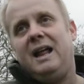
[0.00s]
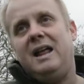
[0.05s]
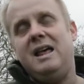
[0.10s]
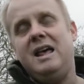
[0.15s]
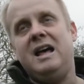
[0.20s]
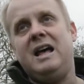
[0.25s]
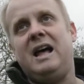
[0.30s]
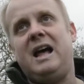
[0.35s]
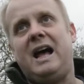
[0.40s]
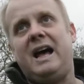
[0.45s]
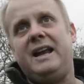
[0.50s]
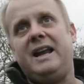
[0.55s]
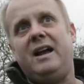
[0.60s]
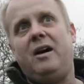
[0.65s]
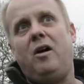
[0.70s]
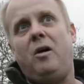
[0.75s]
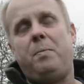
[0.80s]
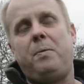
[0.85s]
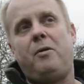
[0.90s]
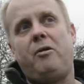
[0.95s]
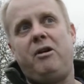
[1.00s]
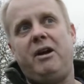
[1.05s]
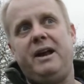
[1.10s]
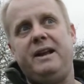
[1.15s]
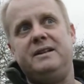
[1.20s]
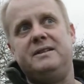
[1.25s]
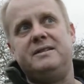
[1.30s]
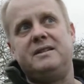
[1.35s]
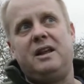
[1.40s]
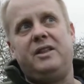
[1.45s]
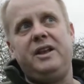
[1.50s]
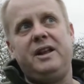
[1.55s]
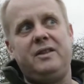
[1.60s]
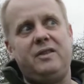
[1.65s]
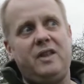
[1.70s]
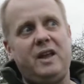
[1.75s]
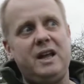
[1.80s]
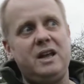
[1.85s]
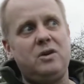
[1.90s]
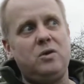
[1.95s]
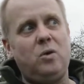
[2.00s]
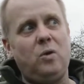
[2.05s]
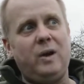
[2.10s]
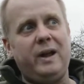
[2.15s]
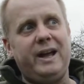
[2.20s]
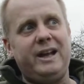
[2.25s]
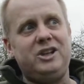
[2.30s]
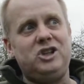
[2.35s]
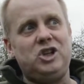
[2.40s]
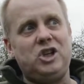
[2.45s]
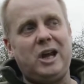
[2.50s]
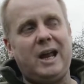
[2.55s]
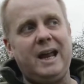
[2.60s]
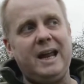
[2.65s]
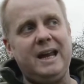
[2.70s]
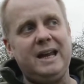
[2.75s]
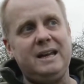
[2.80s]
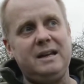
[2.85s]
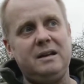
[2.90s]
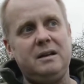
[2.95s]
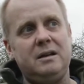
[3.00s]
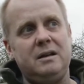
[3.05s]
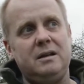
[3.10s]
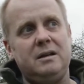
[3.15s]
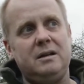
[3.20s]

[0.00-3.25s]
and it operates, I think they call it a chain